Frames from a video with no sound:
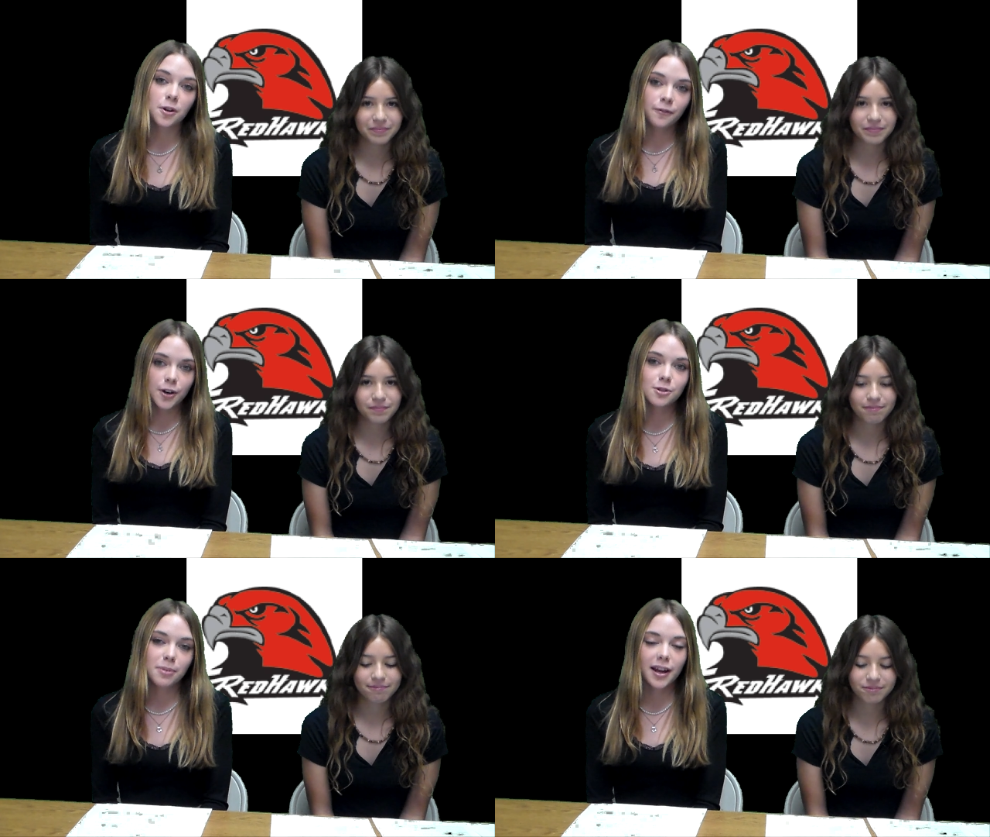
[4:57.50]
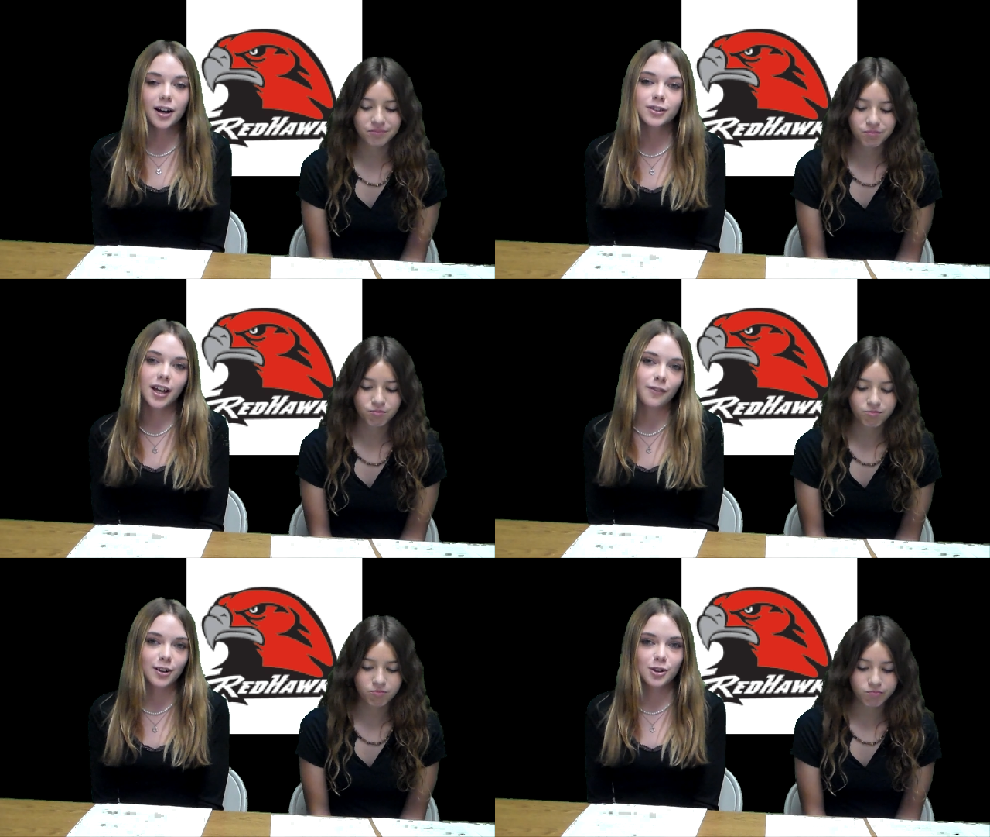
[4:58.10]
Speaker 1: is the first Pink Out
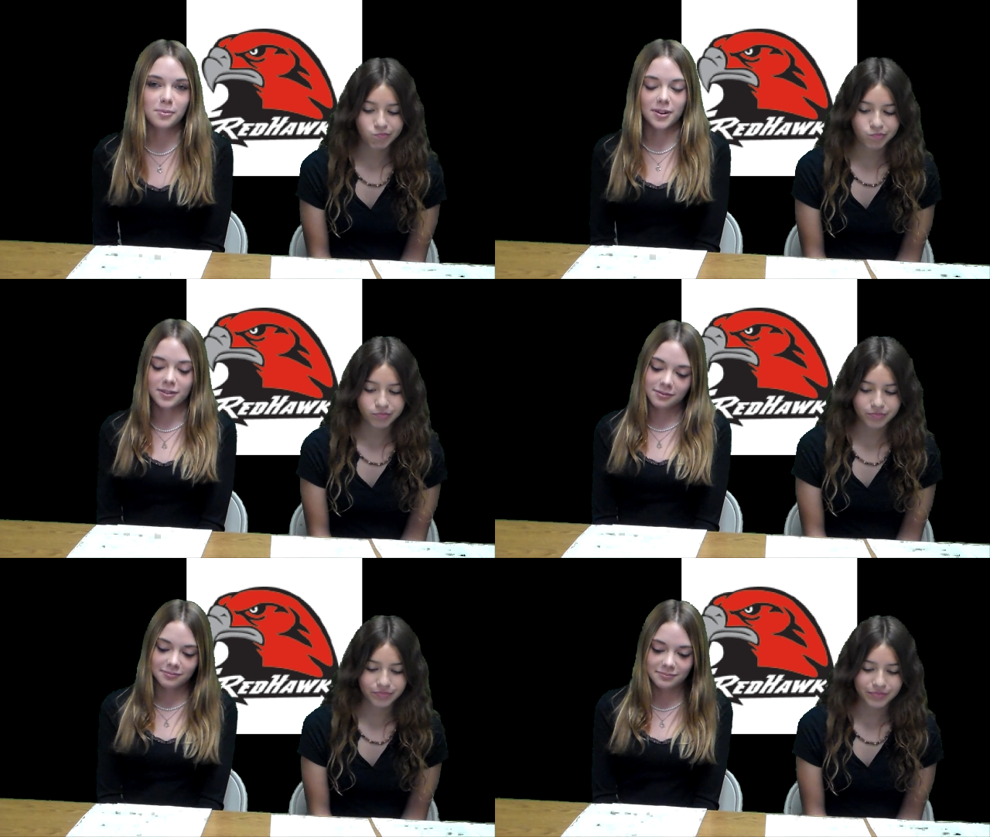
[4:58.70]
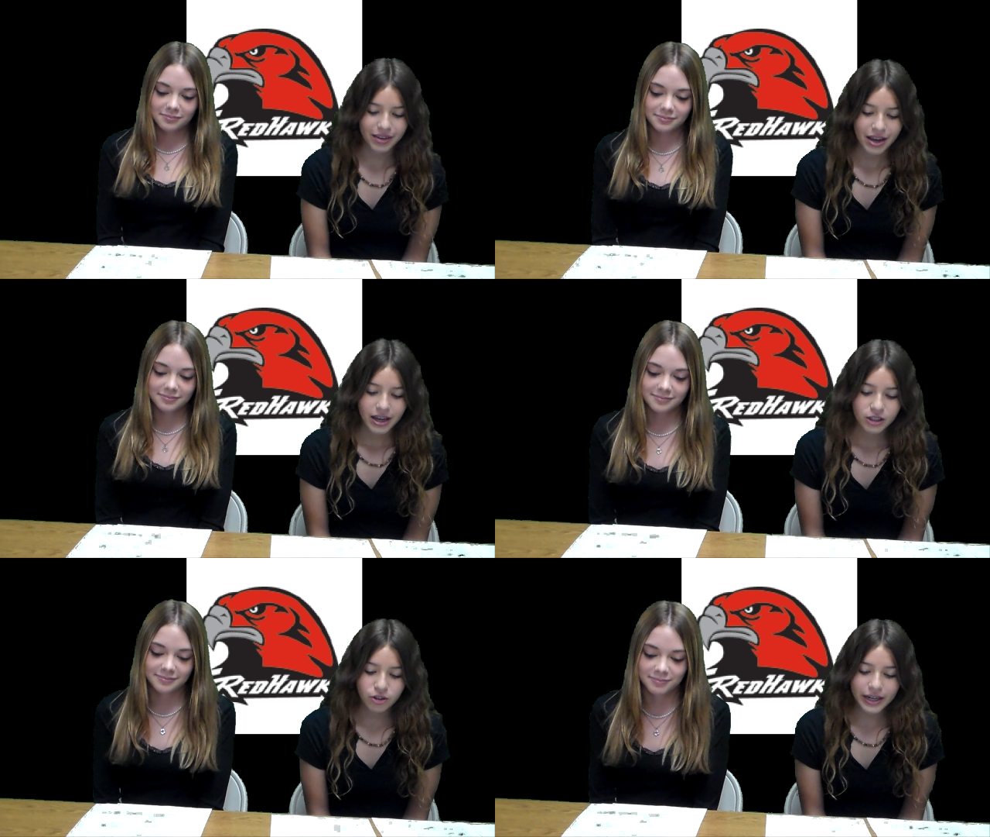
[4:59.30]
Day of October.
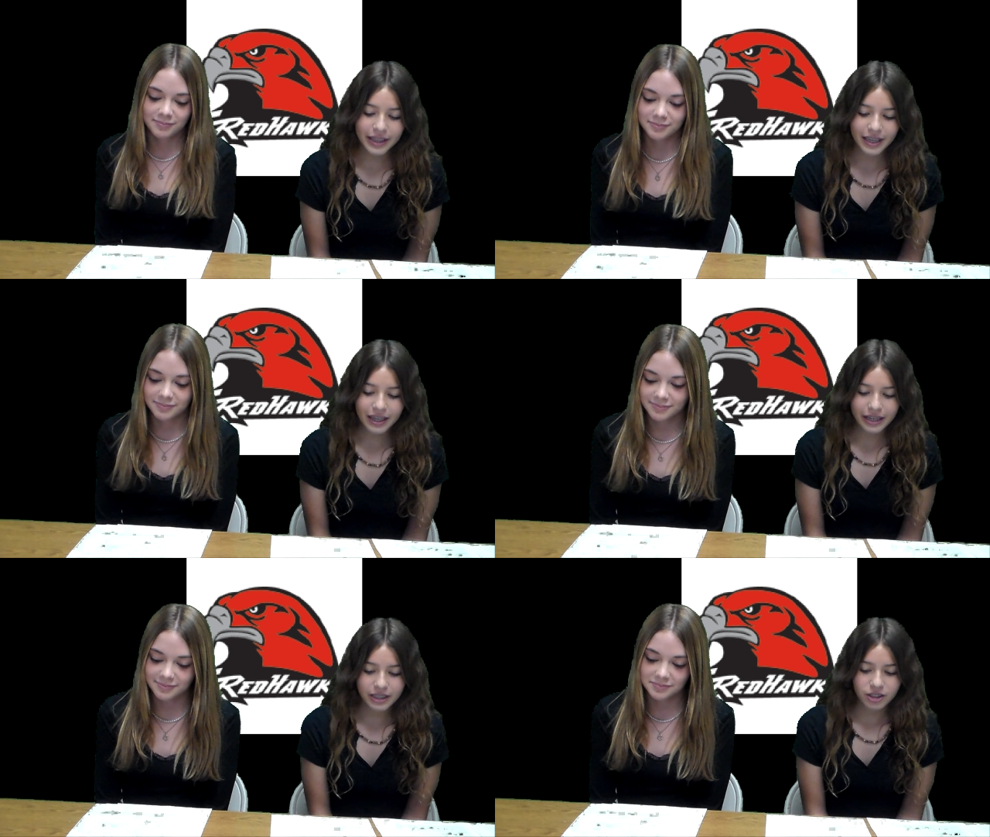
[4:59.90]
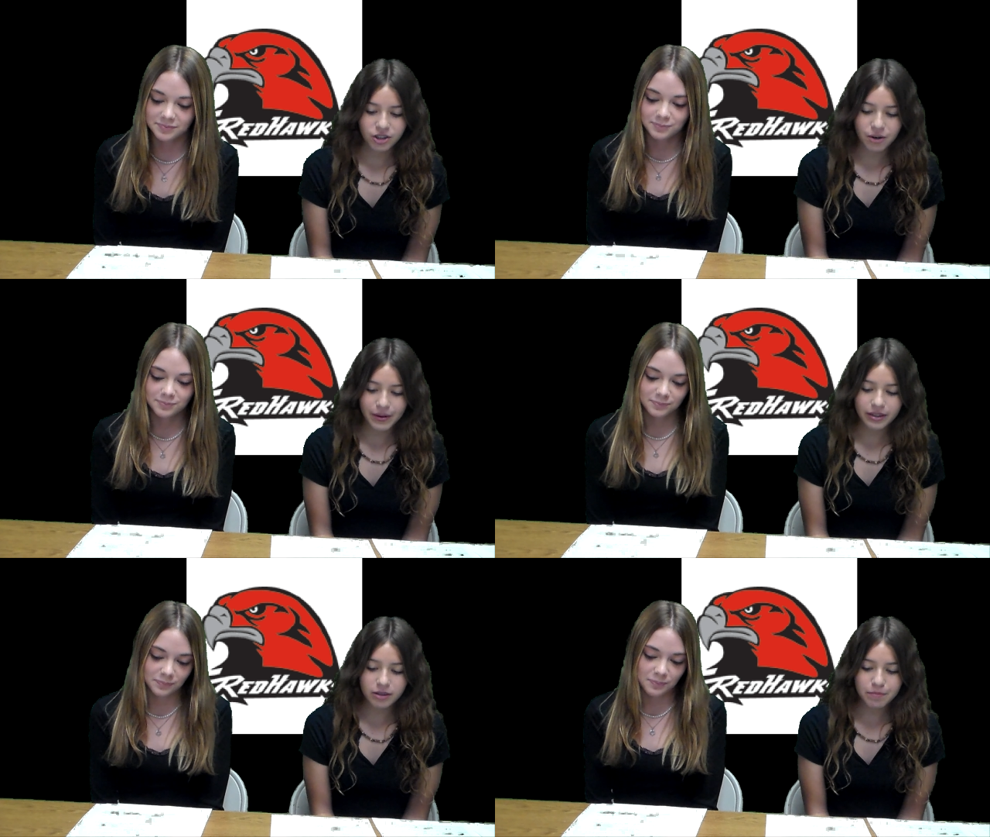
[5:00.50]
Speaker 2: Join LINNK in
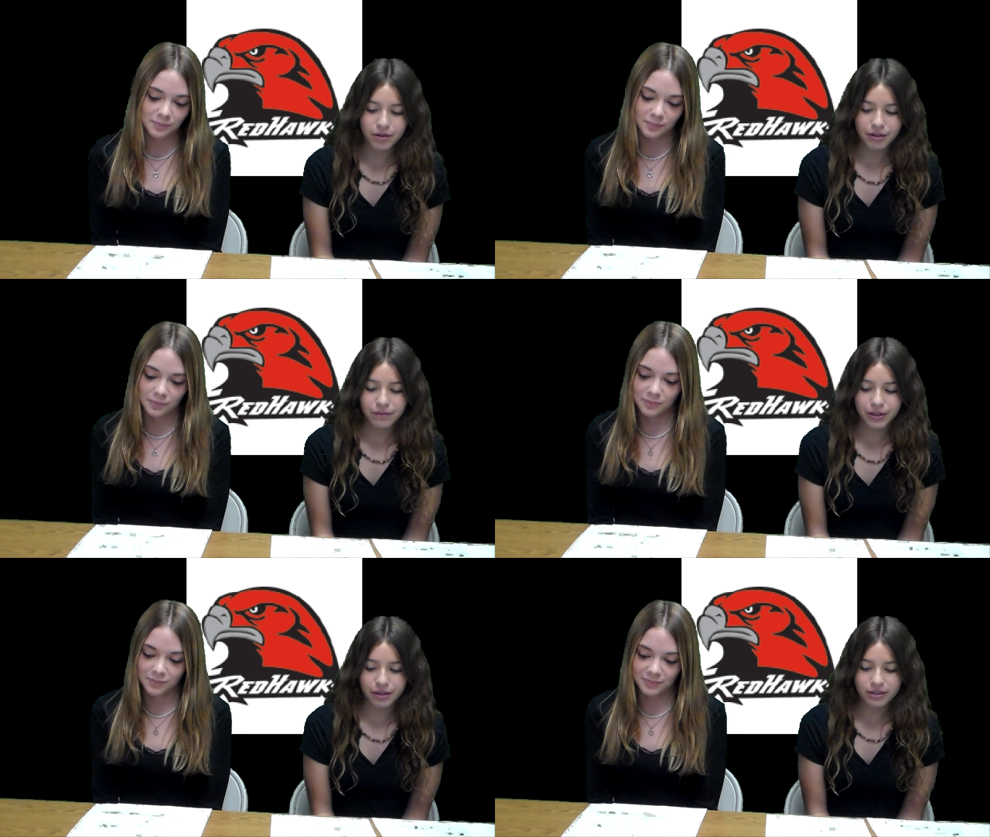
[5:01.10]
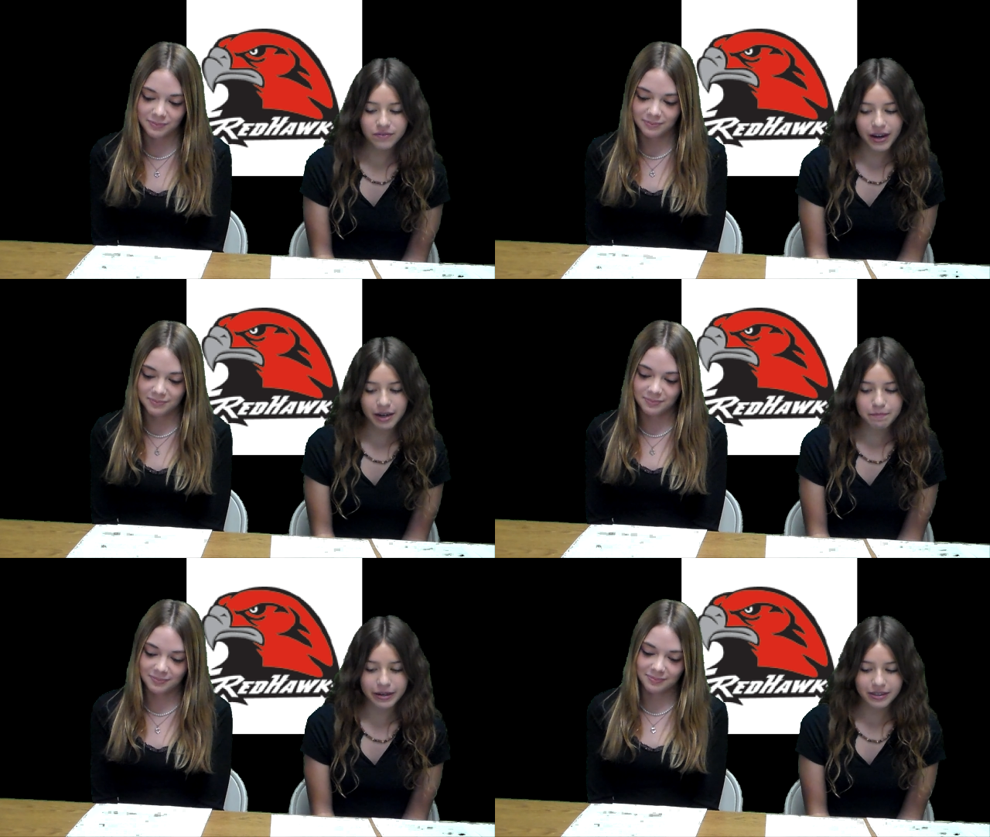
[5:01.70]
showing support for those
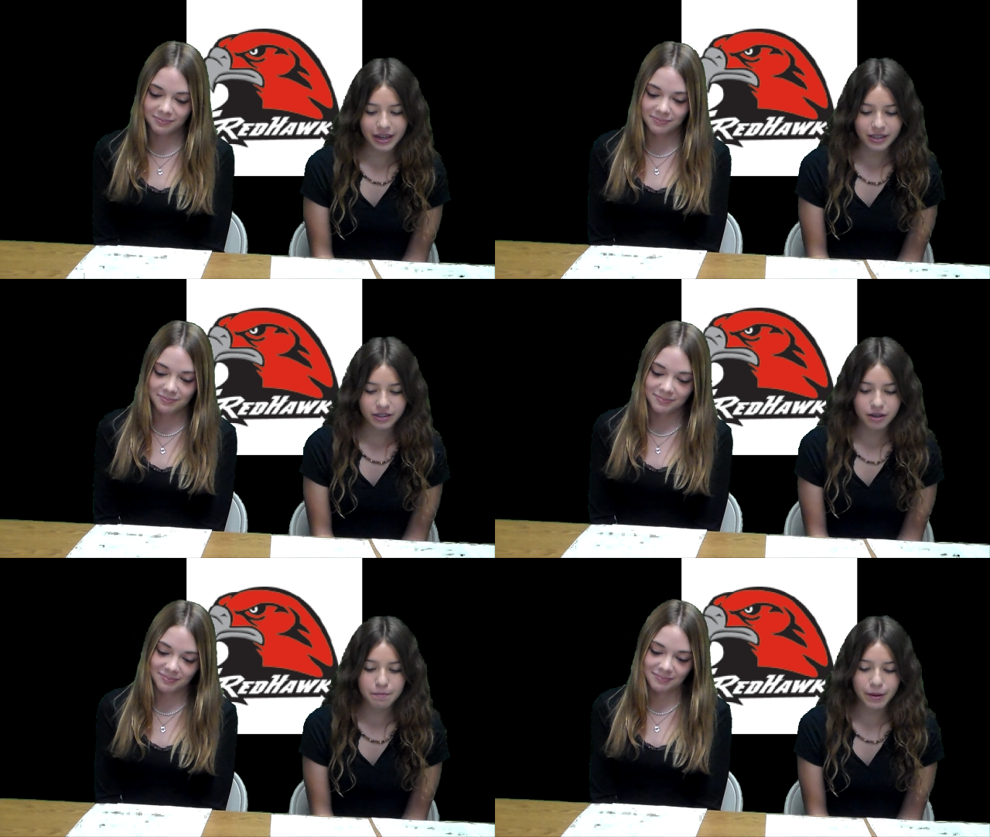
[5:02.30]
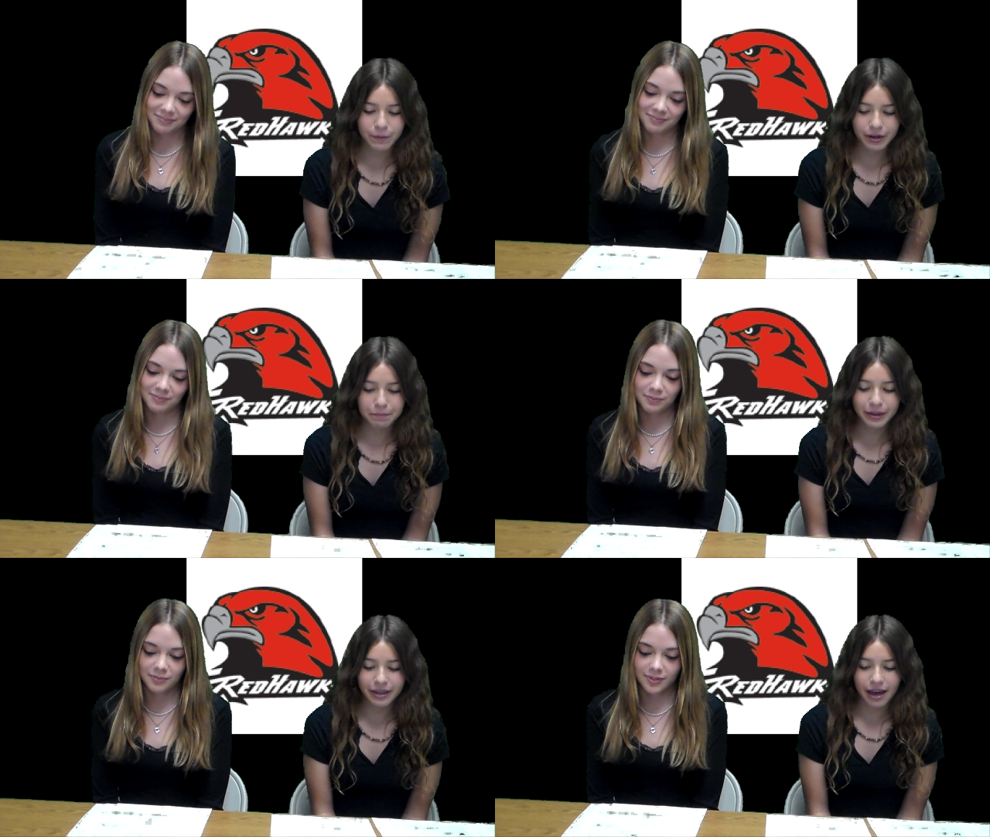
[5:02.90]
fighting breast cancer by
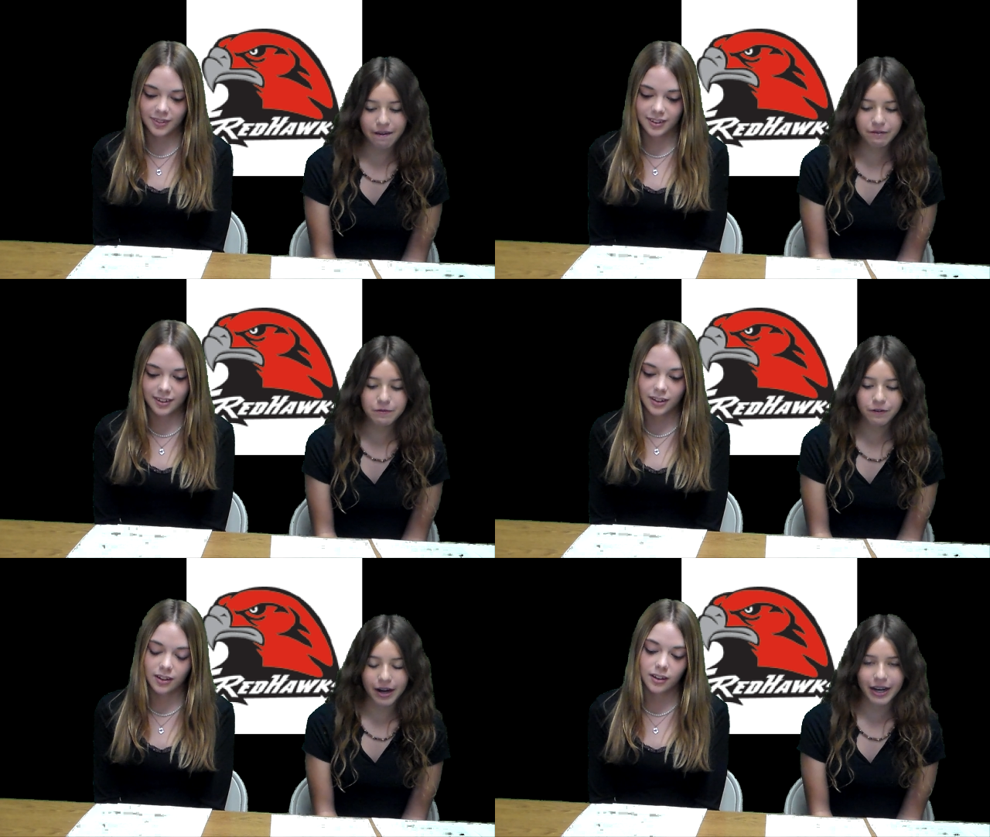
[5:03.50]
wearing pink every